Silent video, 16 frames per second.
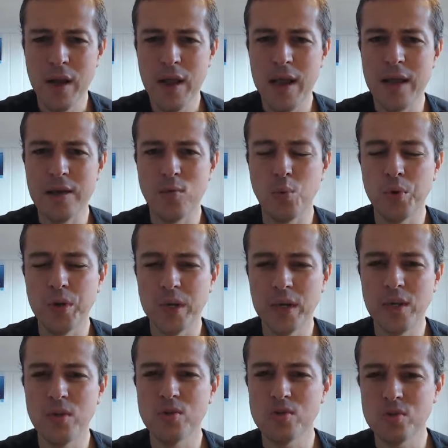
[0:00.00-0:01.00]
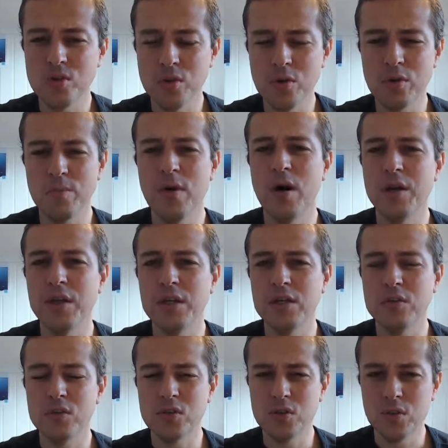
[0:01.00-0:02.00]
and we can use your
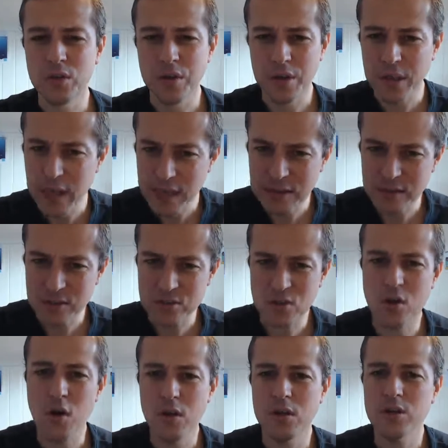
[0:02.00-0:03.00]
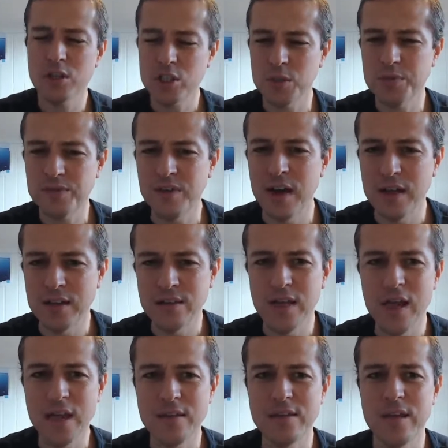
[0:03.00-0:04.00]
money to create a scholarship fund,
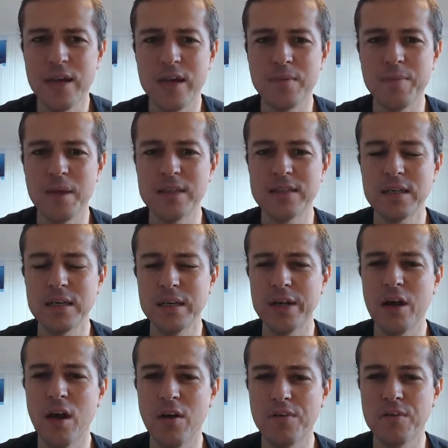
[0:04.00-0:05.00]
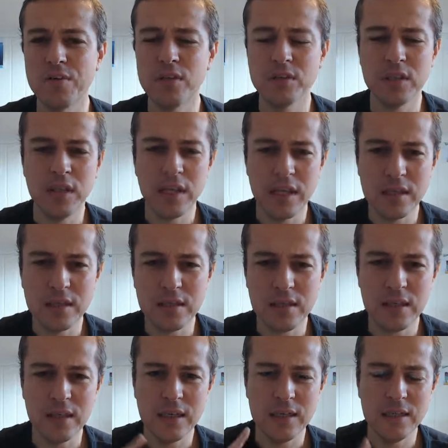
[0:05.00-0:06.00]
and then basically offer the
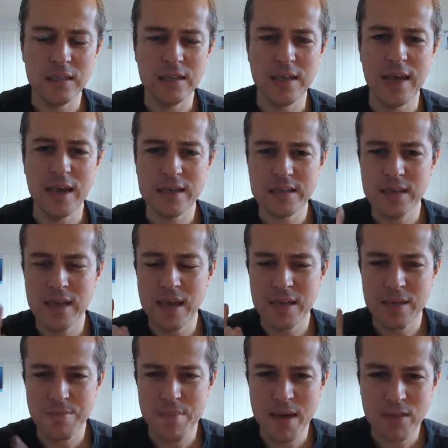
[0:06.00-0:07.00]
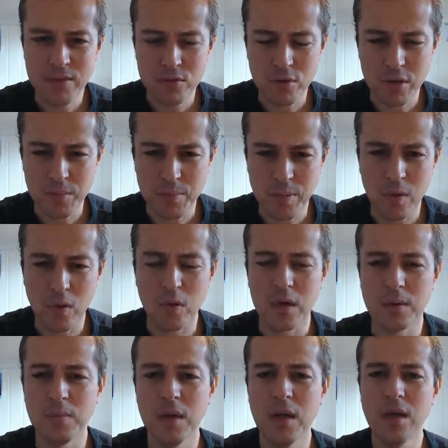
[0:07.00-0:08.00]
LinkedIn, EDX, and the mentoring
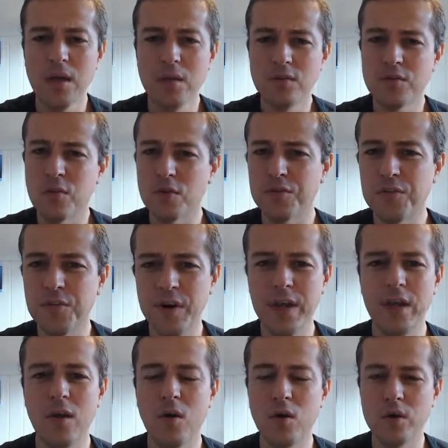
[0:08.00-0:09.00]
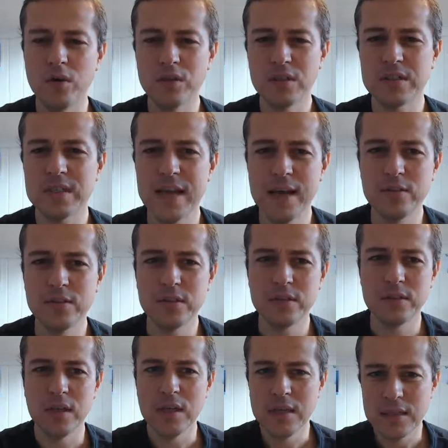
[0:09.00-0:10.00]
program for free or
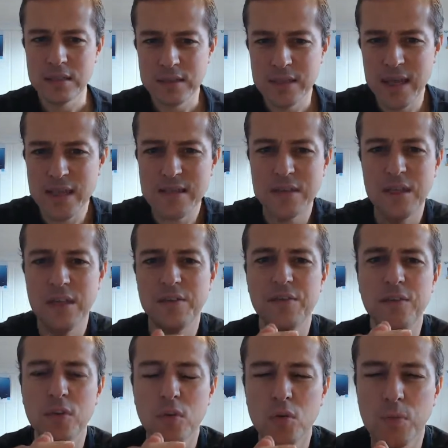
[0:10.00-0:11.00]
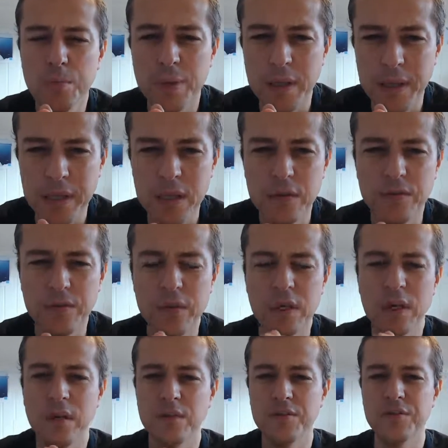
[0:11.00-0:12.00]
discounted. That's if you believe
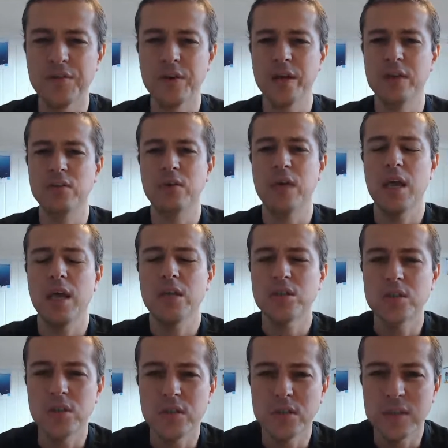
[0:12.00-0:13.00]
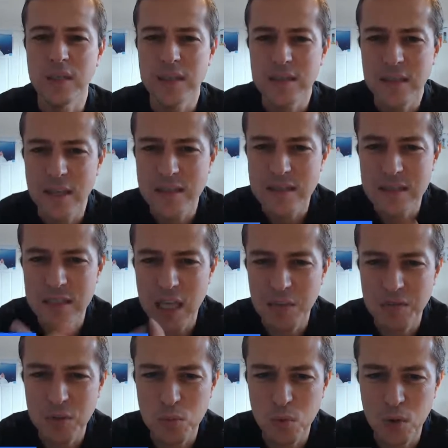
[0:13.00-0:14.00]
in a free education that can
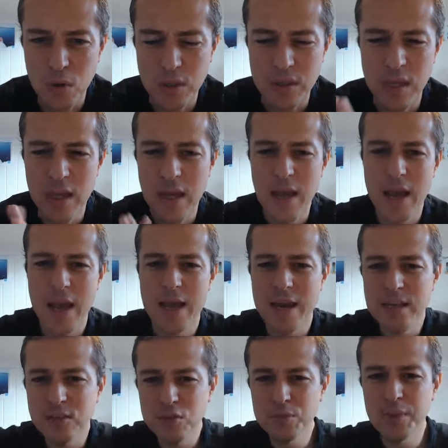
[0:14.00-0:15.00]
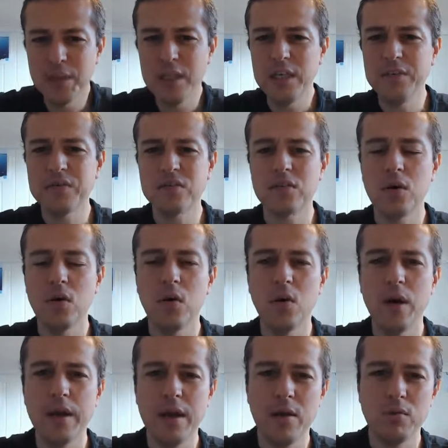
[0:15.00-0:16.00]
save the world, and I do believe so.
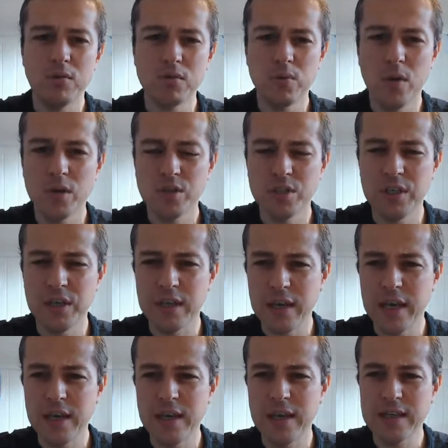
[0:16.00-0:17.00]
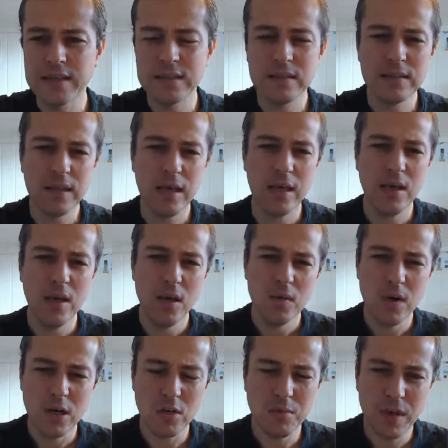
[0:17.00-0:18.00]
And I was watching again yesterday
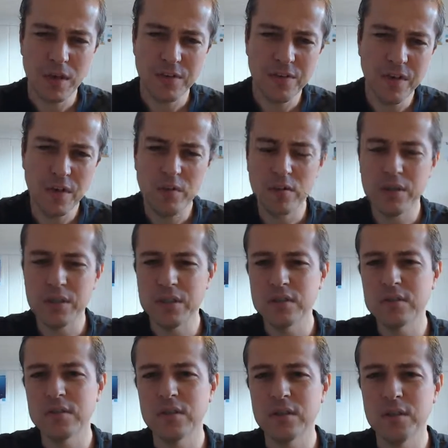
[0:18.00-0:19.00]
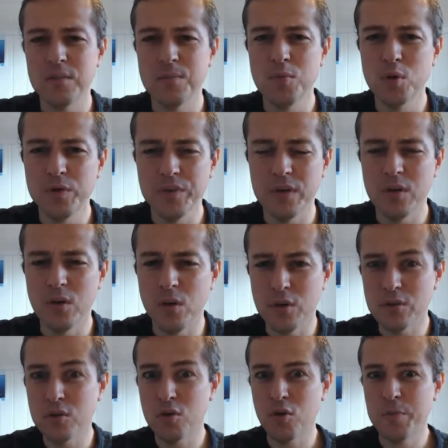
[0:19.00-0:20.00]
one of my favorite movie
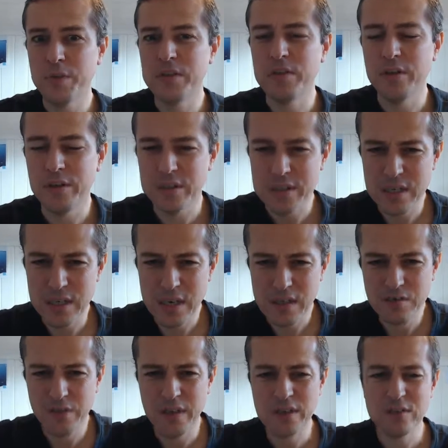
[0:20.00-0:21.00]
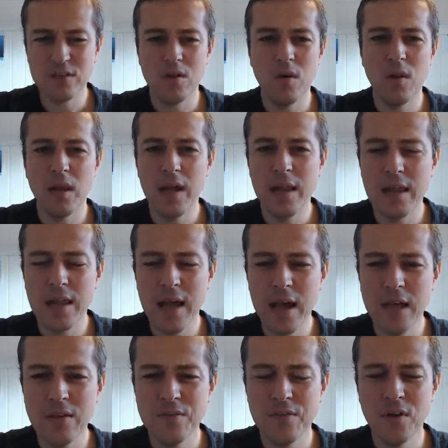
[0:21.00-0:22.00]
or documentaries in Netflix called A
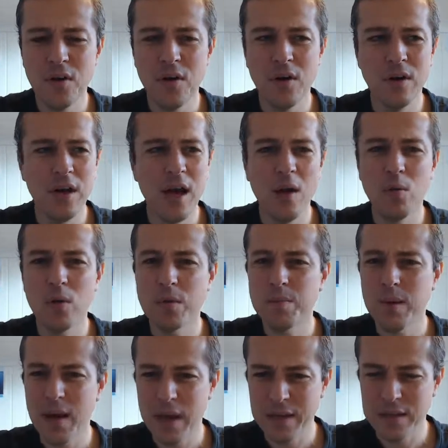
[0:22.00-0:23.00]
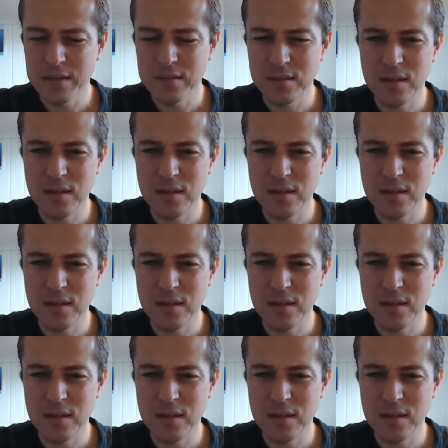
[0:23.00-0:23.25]
Life on Our Planet